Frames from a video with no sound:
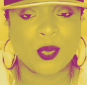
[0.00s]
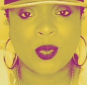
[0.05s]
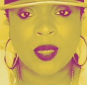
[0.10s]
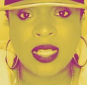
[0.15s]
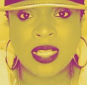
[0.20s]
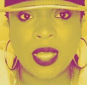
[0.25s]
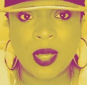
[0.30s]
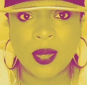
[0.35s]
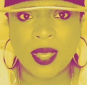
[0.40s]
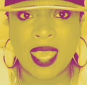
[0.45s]

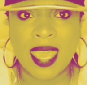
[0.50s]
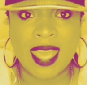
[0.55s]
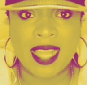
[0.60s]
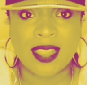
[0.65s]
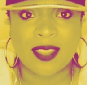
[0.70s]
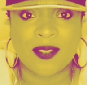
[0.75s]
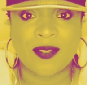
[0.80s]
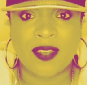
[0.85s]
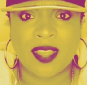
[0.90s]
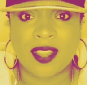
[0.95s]

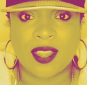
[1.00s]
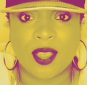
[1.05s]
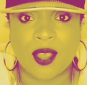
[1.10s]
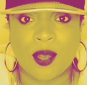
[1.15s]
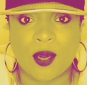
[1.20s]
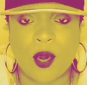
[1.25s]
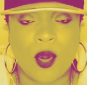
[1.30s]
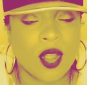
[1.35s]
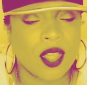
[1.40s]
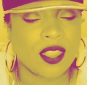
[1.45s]
relocate the
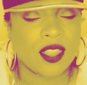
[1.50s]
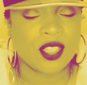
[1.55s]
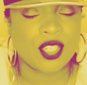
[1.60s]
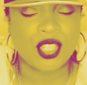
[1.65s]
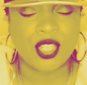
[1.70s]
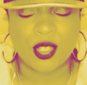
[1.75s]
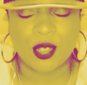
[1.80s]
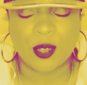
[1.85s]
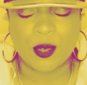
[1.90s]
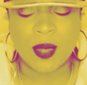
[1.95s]
venue or the
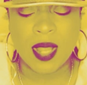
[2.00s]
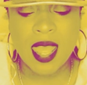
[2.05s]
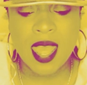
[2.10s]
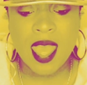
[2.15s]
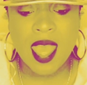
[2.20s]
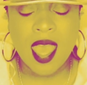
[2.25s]
shoot,